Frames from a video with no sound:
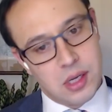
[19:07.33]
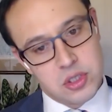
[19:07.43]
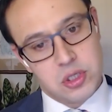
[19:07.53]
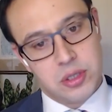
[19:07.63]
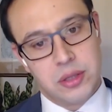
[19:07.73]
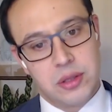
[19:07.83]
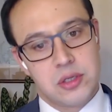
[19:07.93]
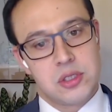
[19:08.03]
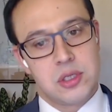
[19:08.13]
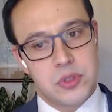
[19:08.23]
so that
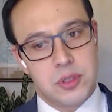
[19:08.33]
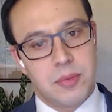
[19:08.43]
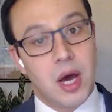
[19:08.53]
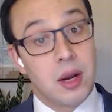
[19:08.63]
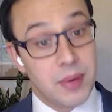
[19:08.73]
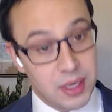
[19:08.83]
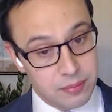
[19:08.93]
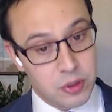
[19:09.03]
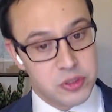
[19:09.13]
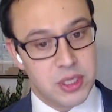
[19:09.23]
there's some
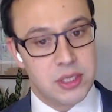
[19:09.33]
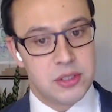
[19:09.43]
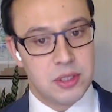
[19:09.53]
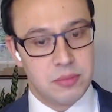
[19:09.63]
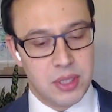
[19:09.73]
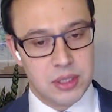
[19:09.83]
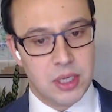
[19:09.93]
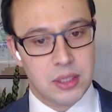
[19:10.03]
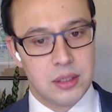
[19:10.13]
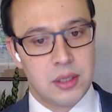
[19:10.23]
automatic post-editing being
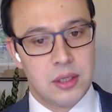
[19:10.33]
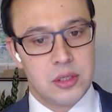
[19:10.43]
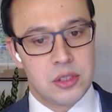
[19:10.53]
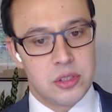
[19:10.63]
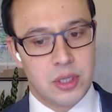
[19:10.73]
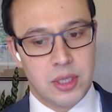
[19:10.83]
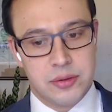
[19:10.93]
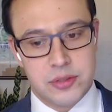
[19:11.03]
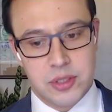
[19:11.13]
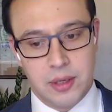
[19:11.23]
done so
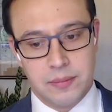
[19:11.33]
that,